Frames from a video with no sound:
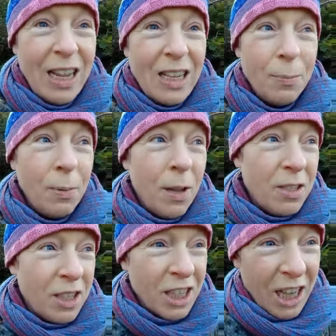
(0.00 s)
it
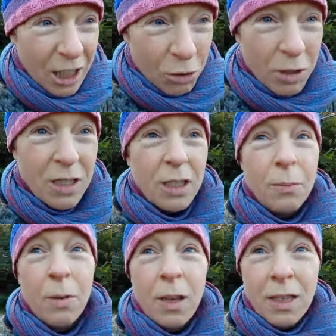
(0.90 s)
applies to countries, it
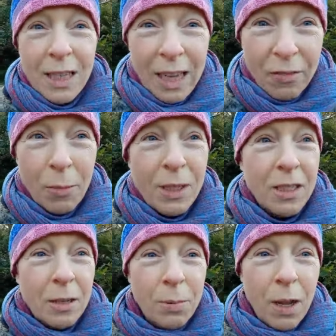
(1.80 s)
applies to
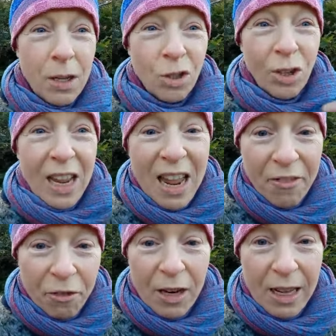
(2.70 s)
governments, it applies on
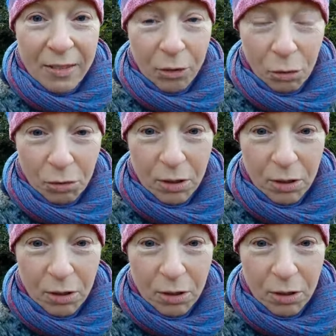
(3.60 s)
every level.